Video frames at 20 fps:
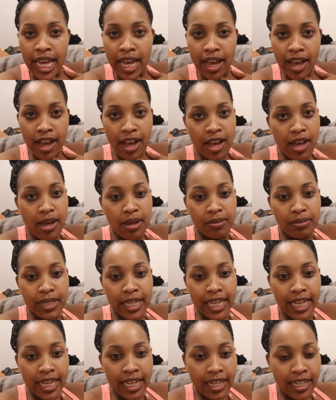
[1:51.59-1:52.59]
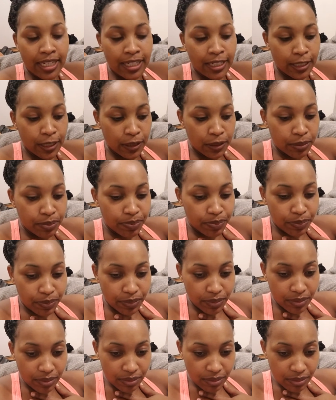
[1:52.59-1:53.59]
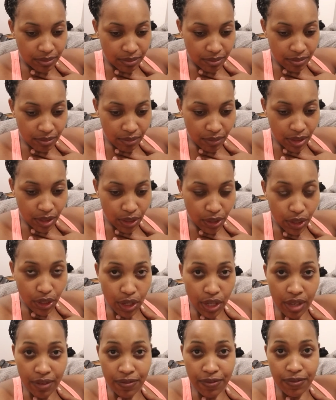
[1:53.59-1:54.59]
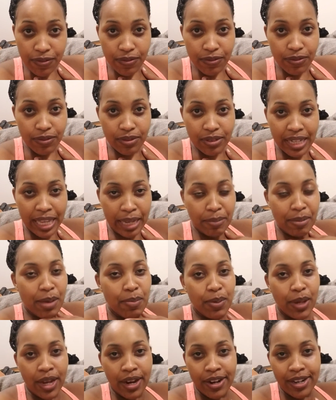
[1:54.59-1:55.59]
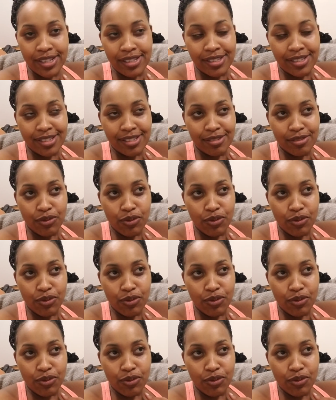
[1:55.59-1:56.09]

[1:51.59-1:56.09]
And if like my parents,